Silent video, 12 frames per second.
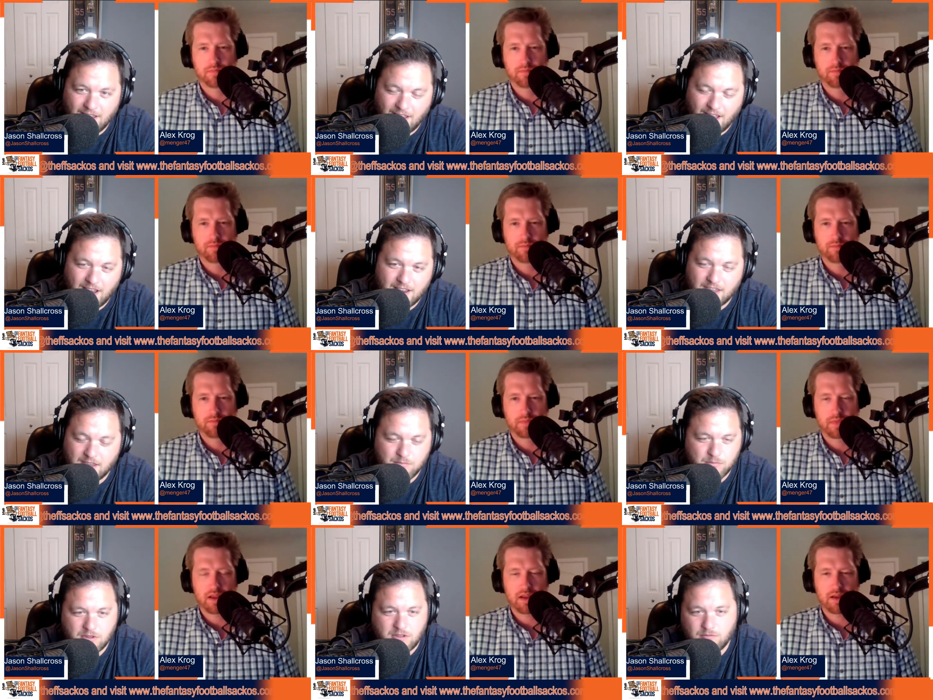Speaker 1: I can't
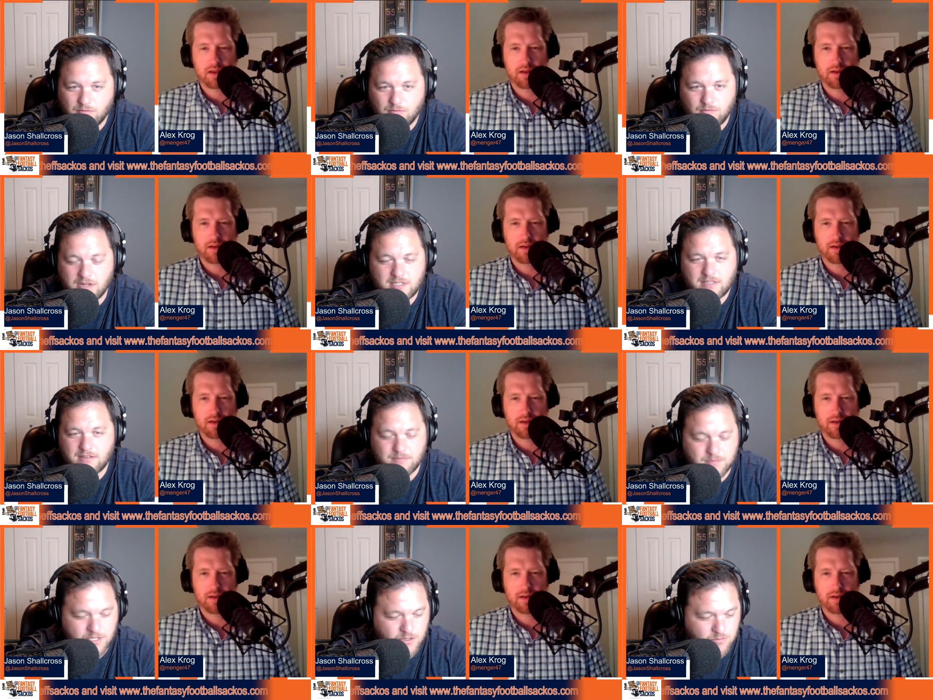believe I st-
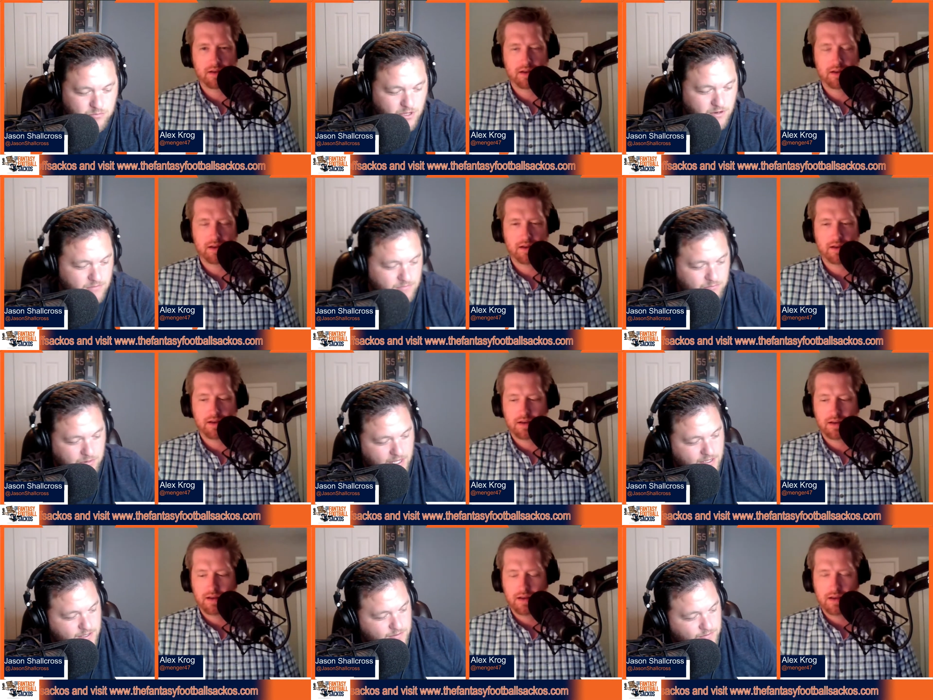I'm still blown by
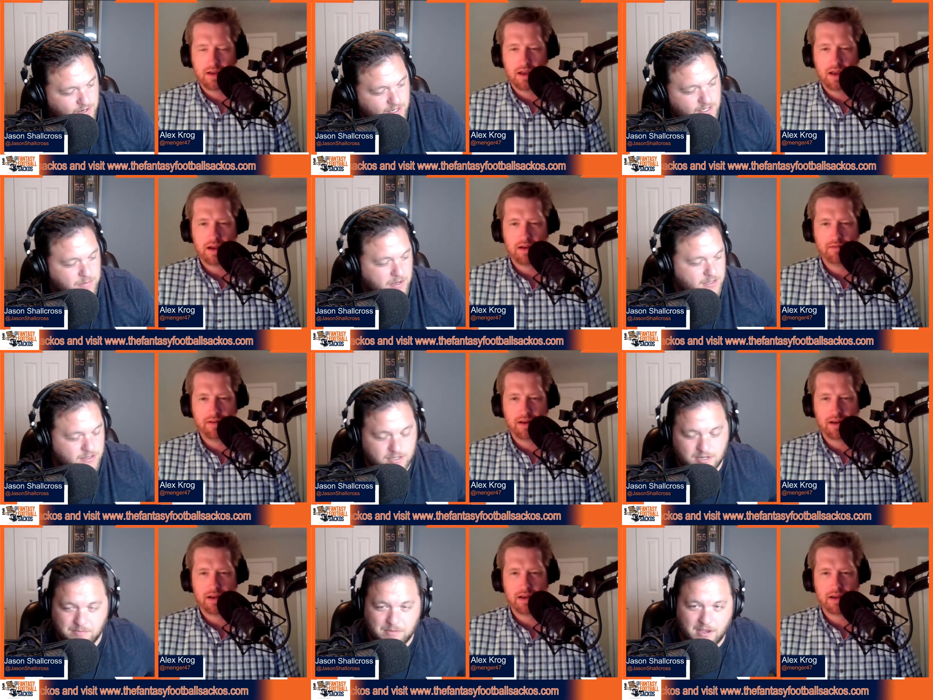this freaking
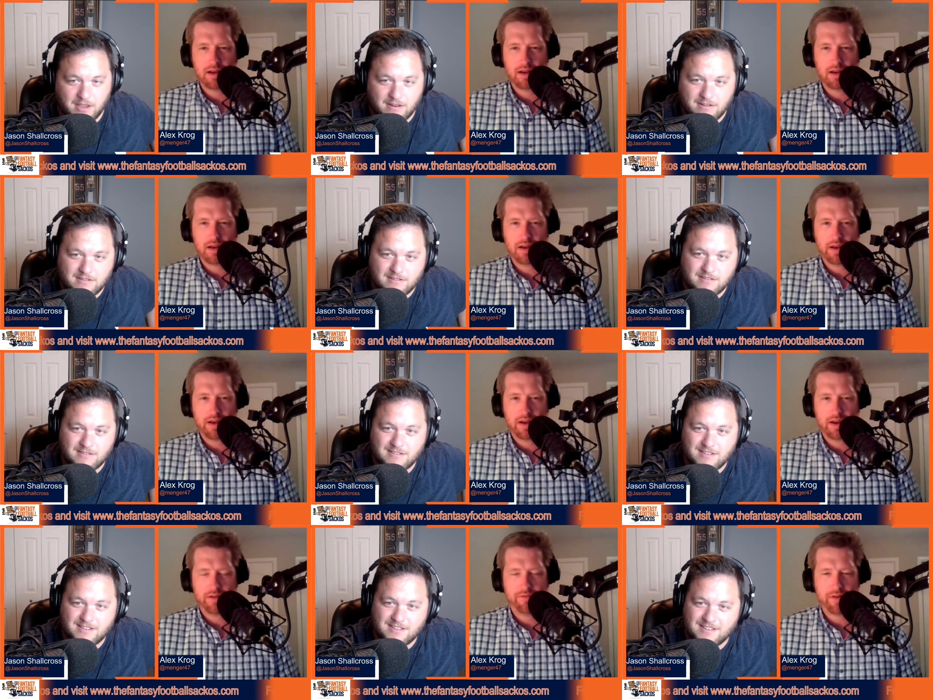sponsorship, man.
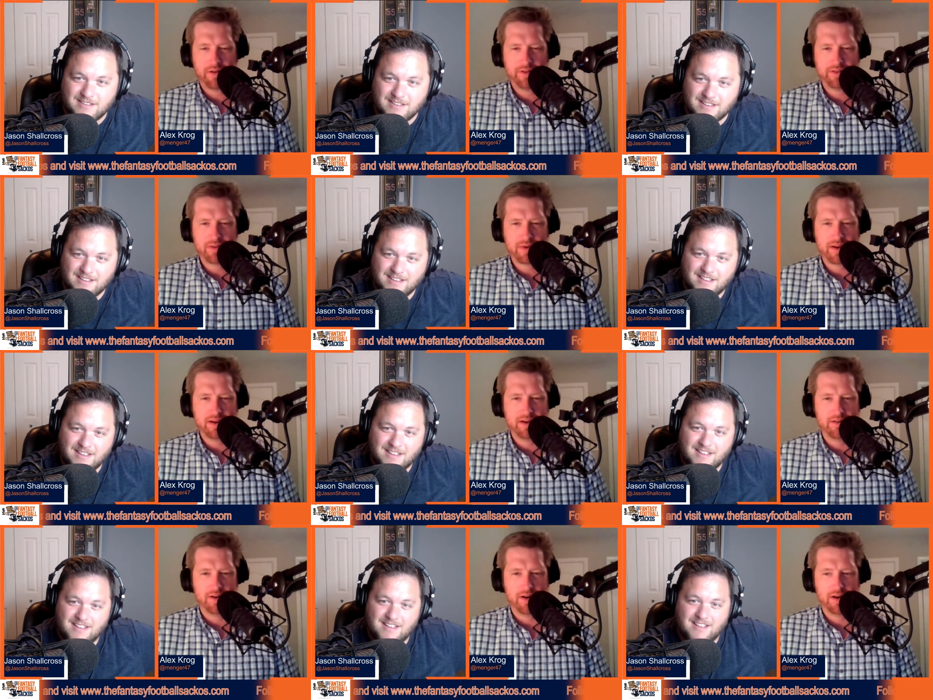
Speaker 2: Every time I
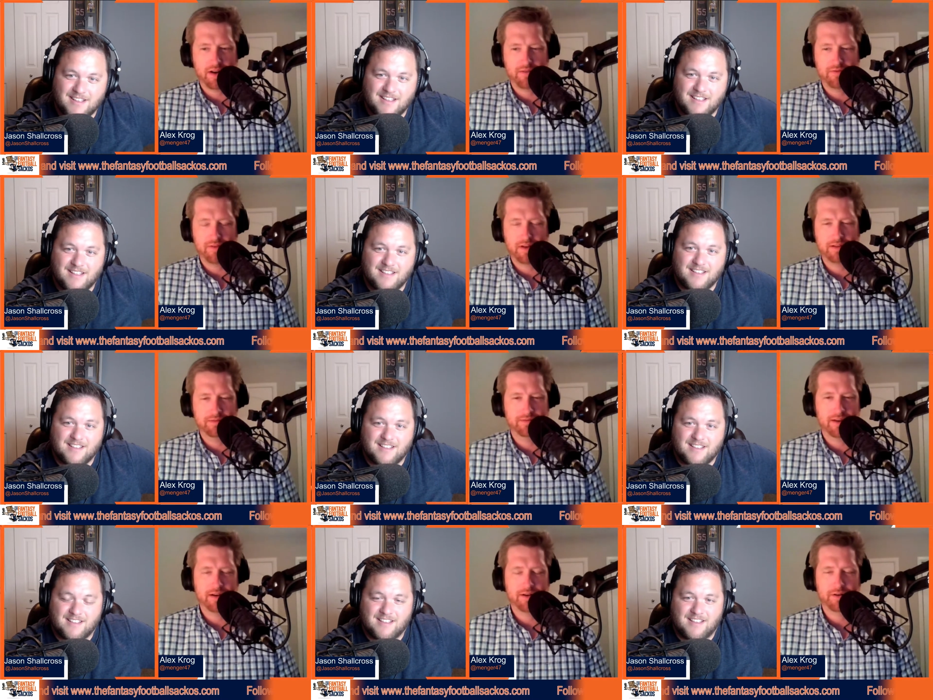hear it, I've,
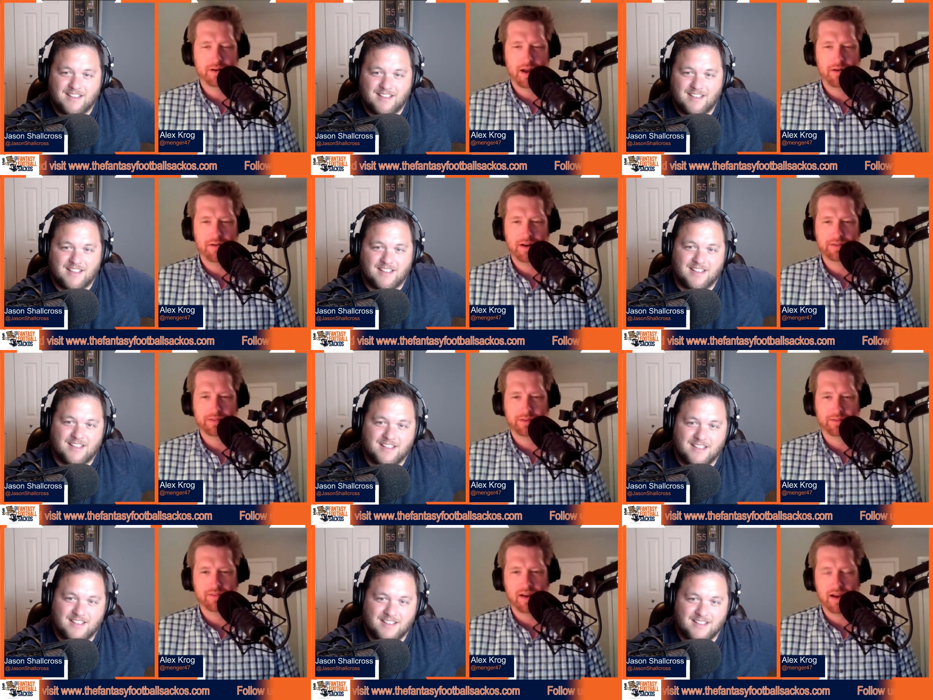and I know you're not a
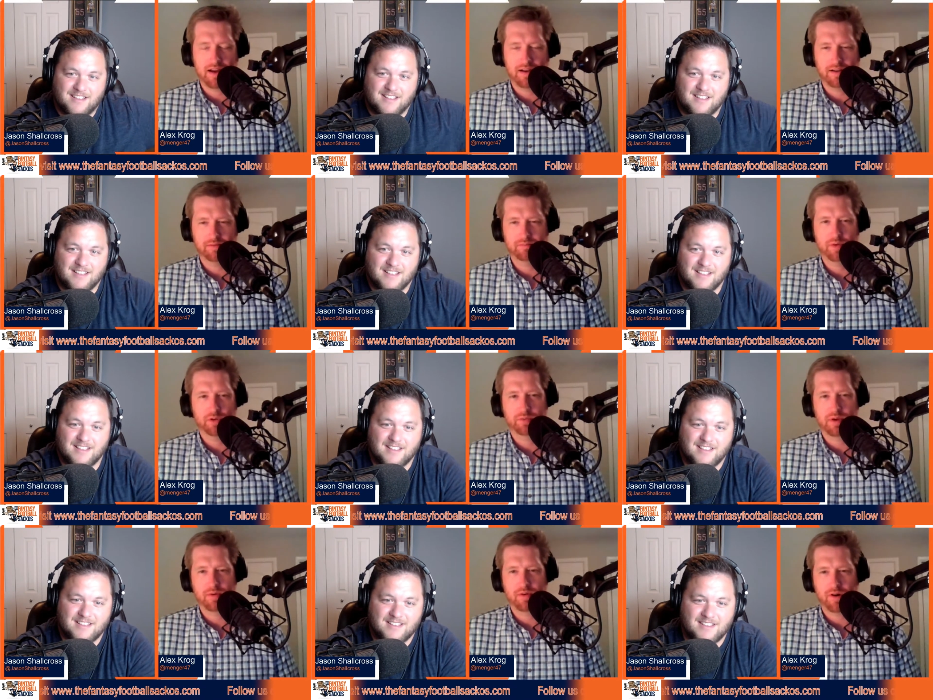wrestling fan, and
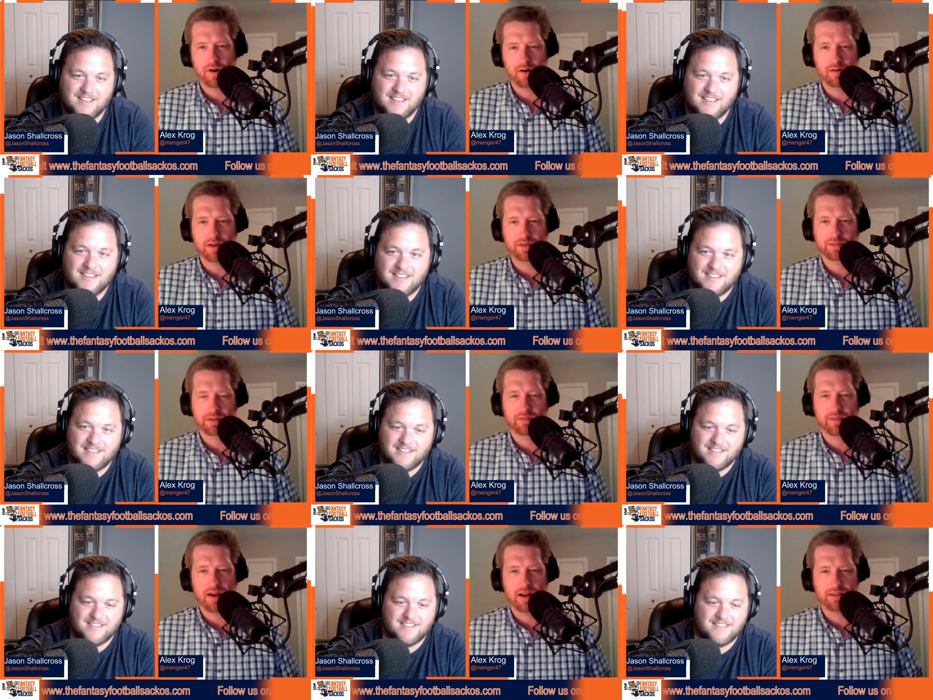most people aren't
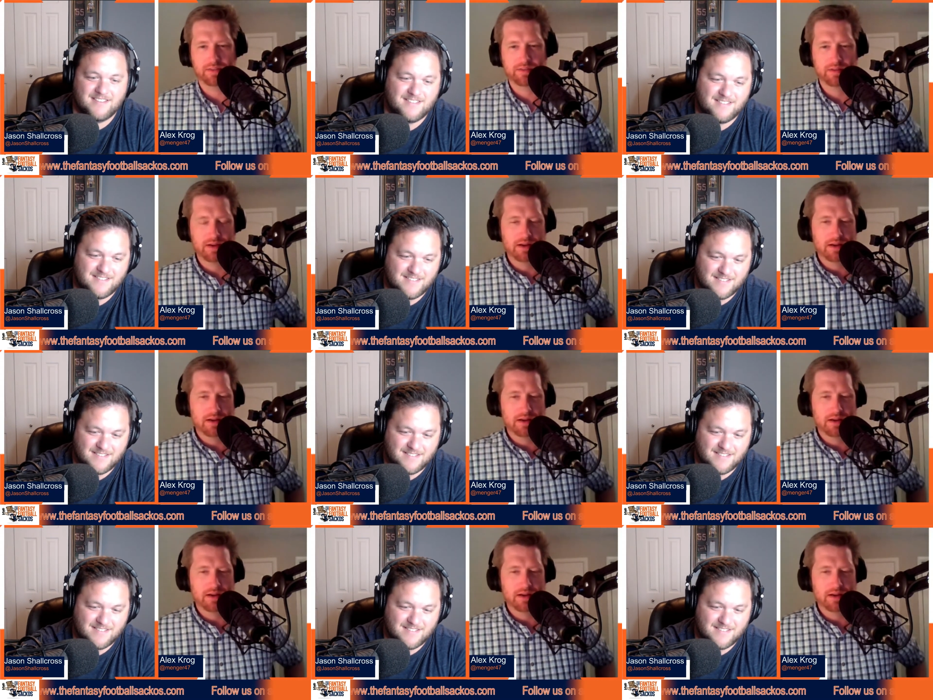wrestling fans,